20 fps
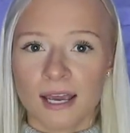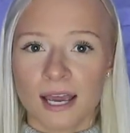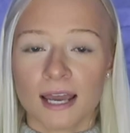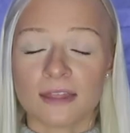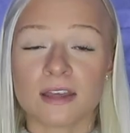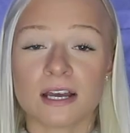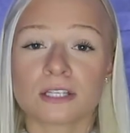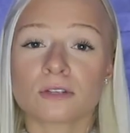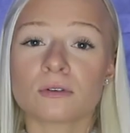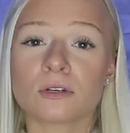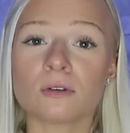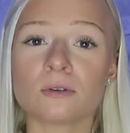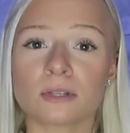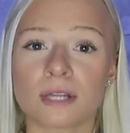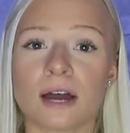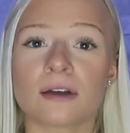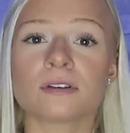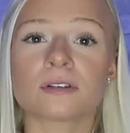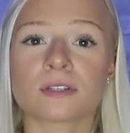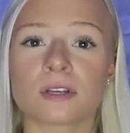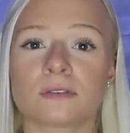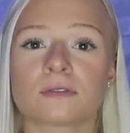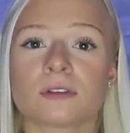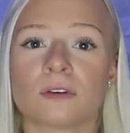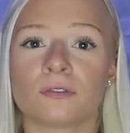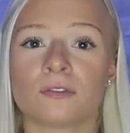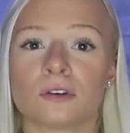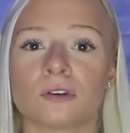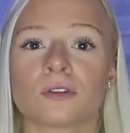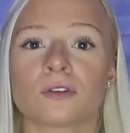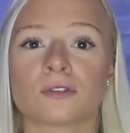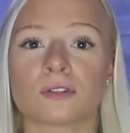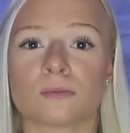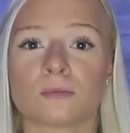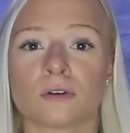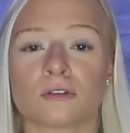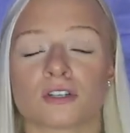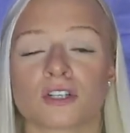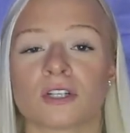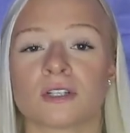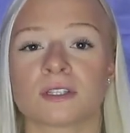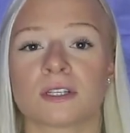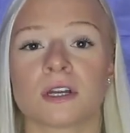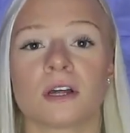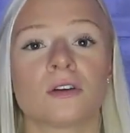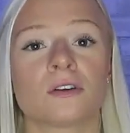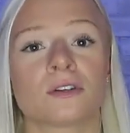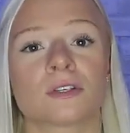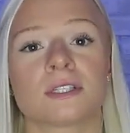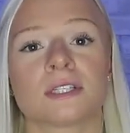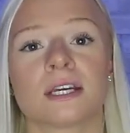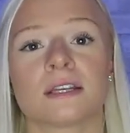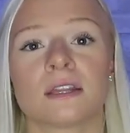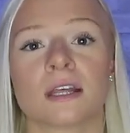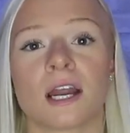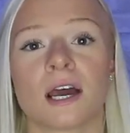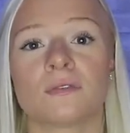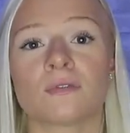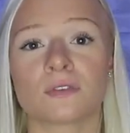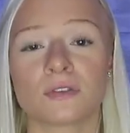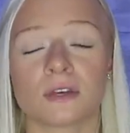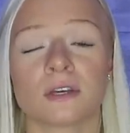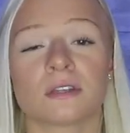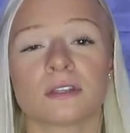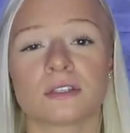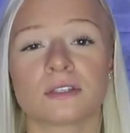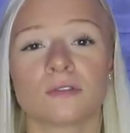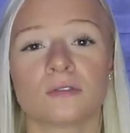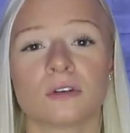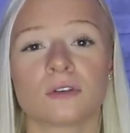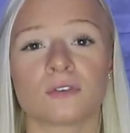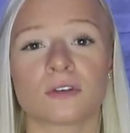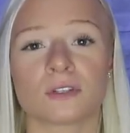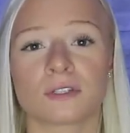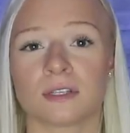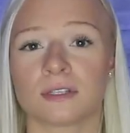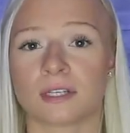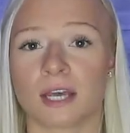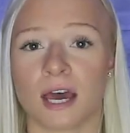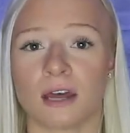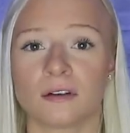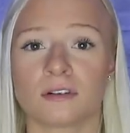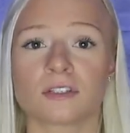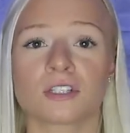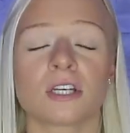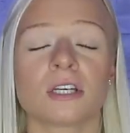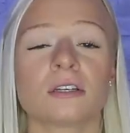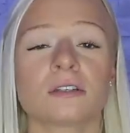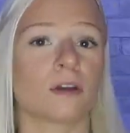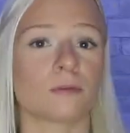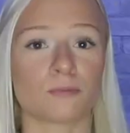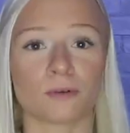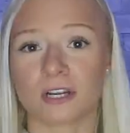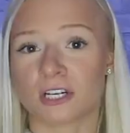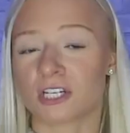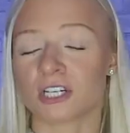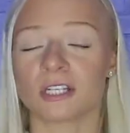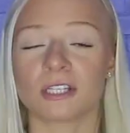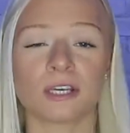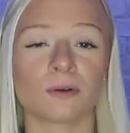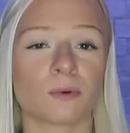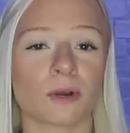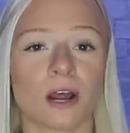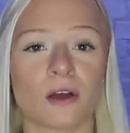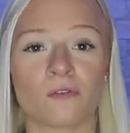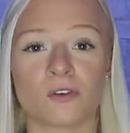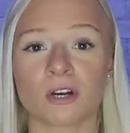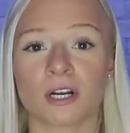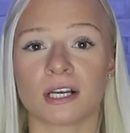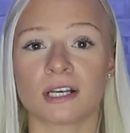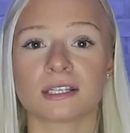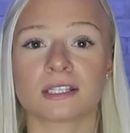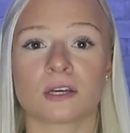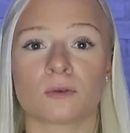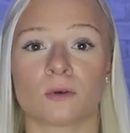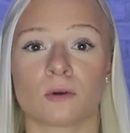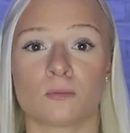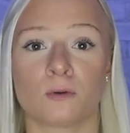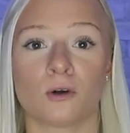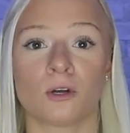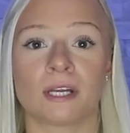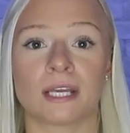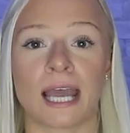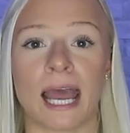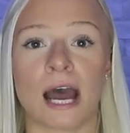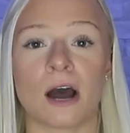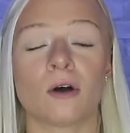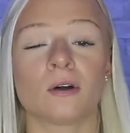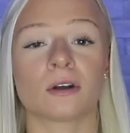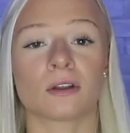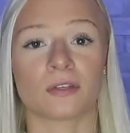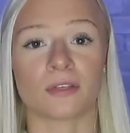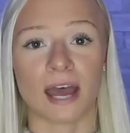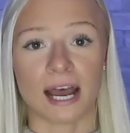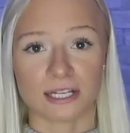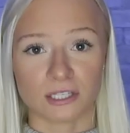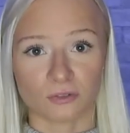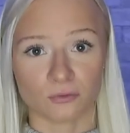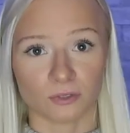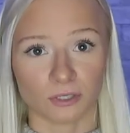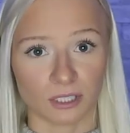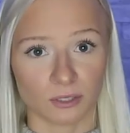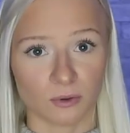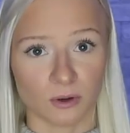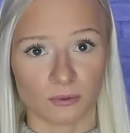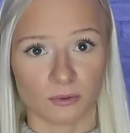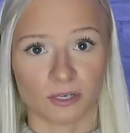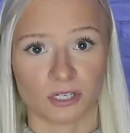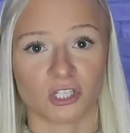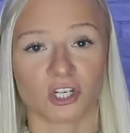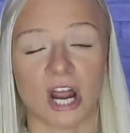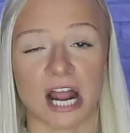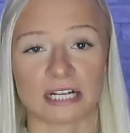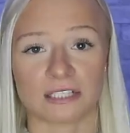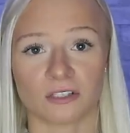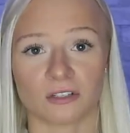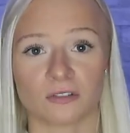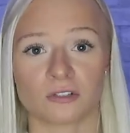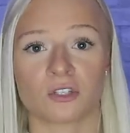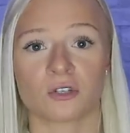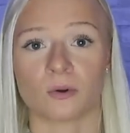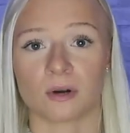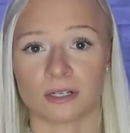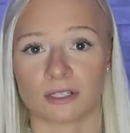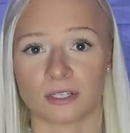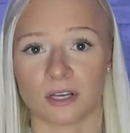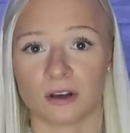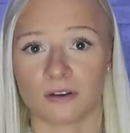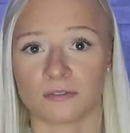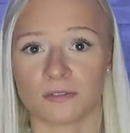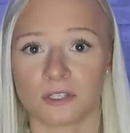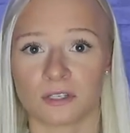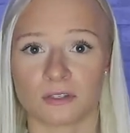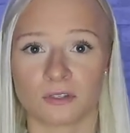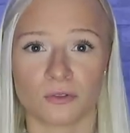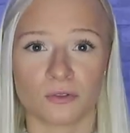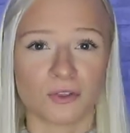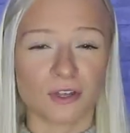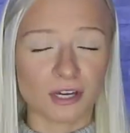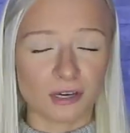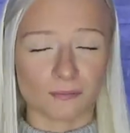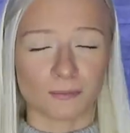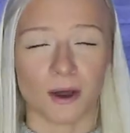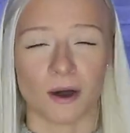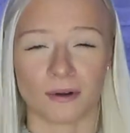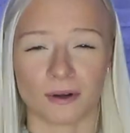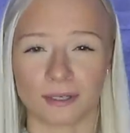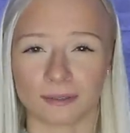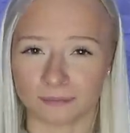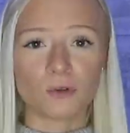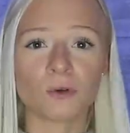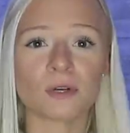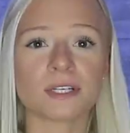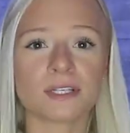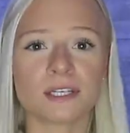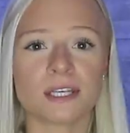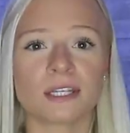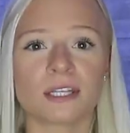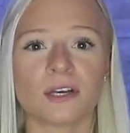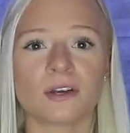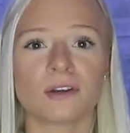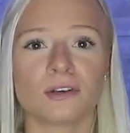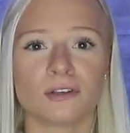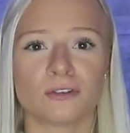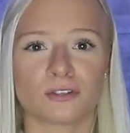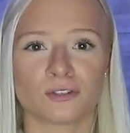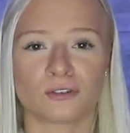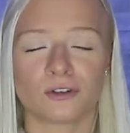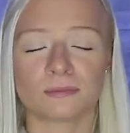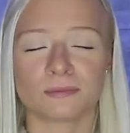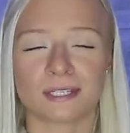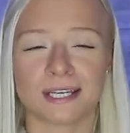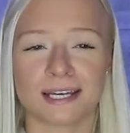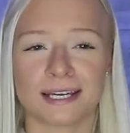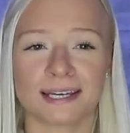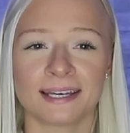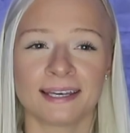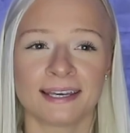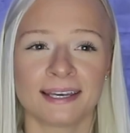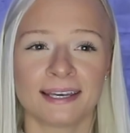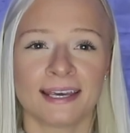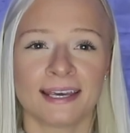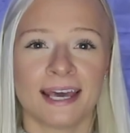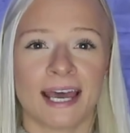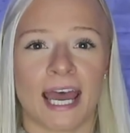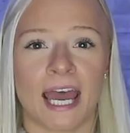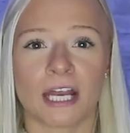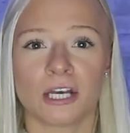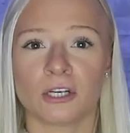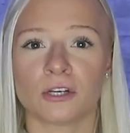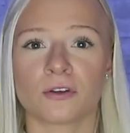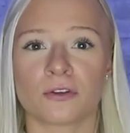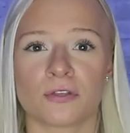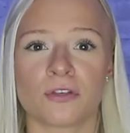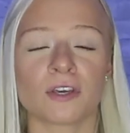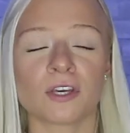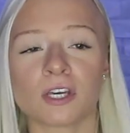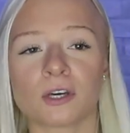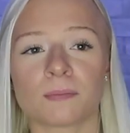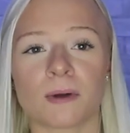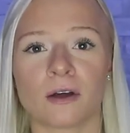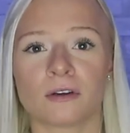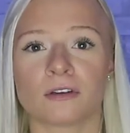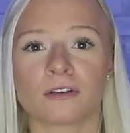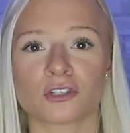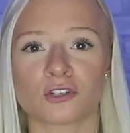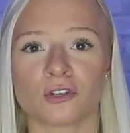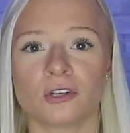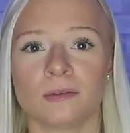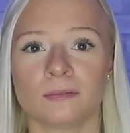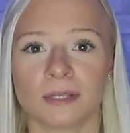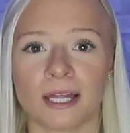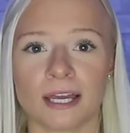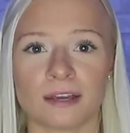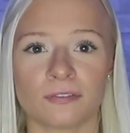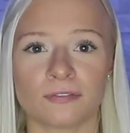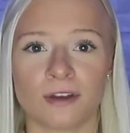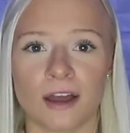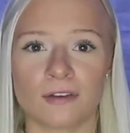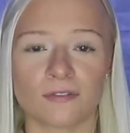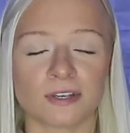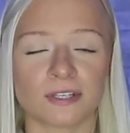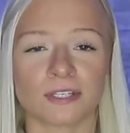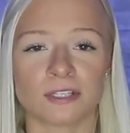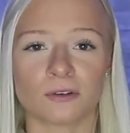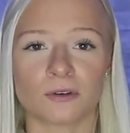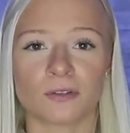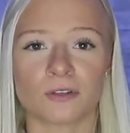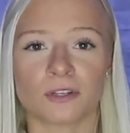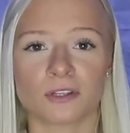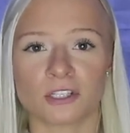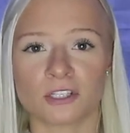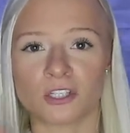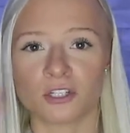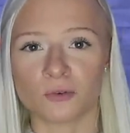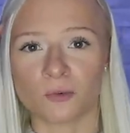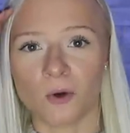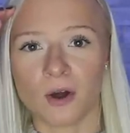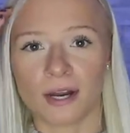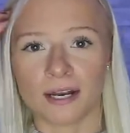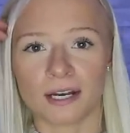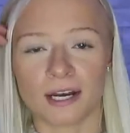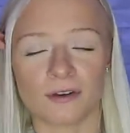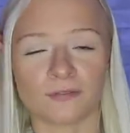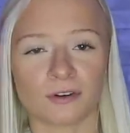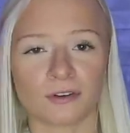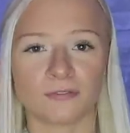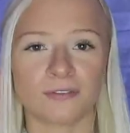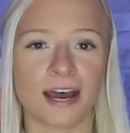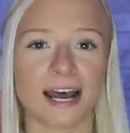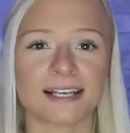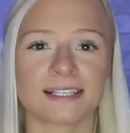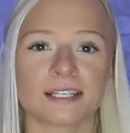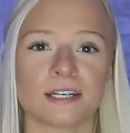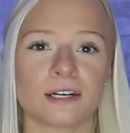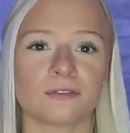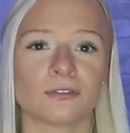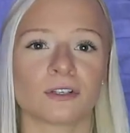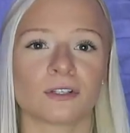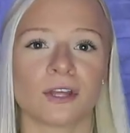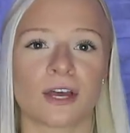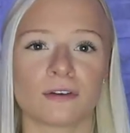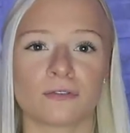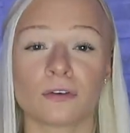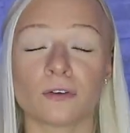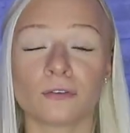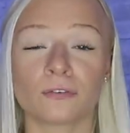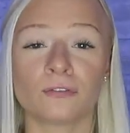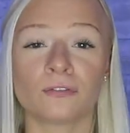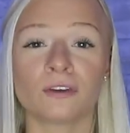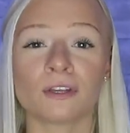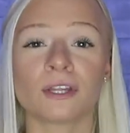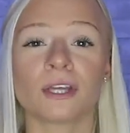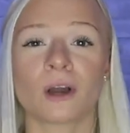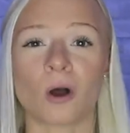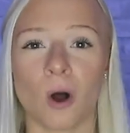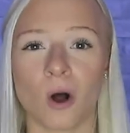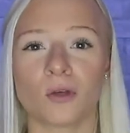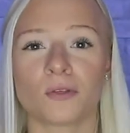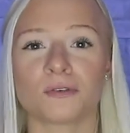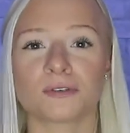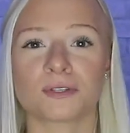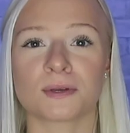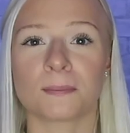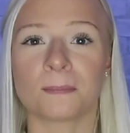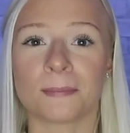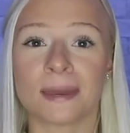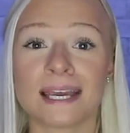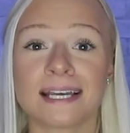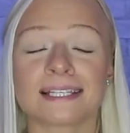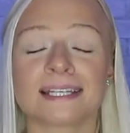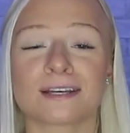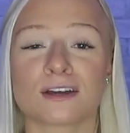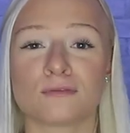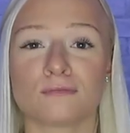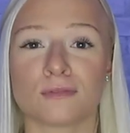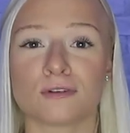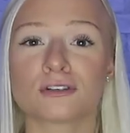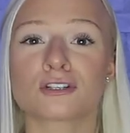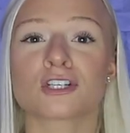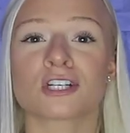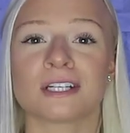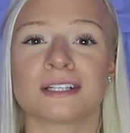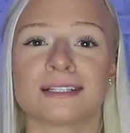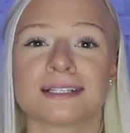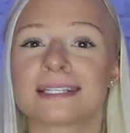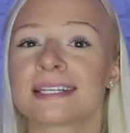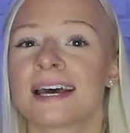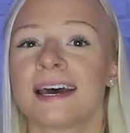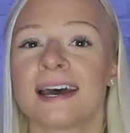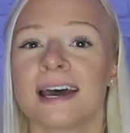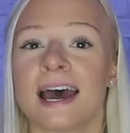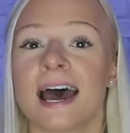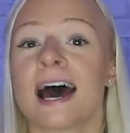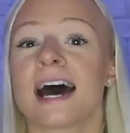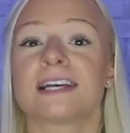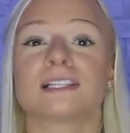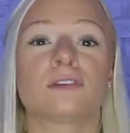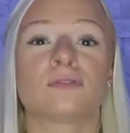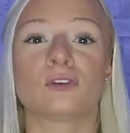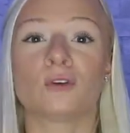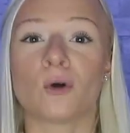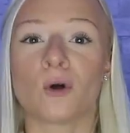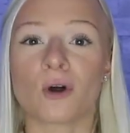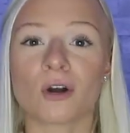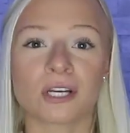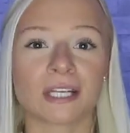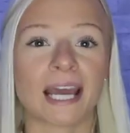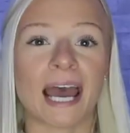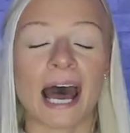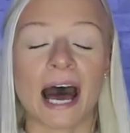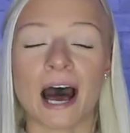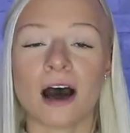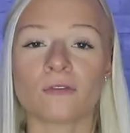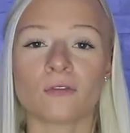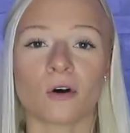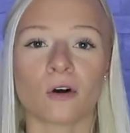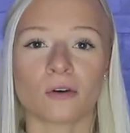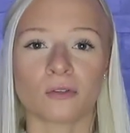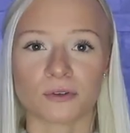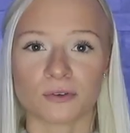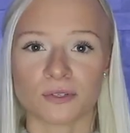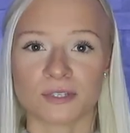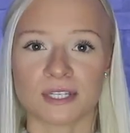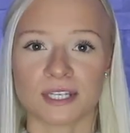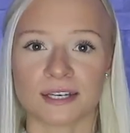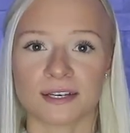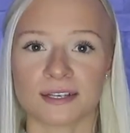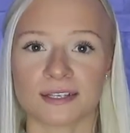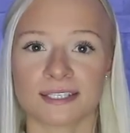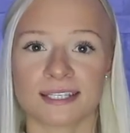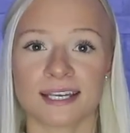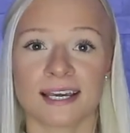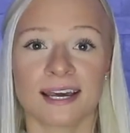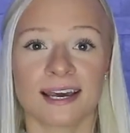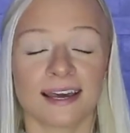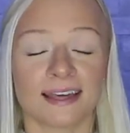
And that's when you allow yourself to feel those emotions and understand that everything in this universe is energy. Vibrationally, whatever it is that we're putting out, that's really what we're attracting to ourselves. So think about it. If you were to sit there and you're scripting and you're thinking about your dream life, every single thing that you want in every facet of your life, you're feeling all those amazing emotions as if you already have all those things.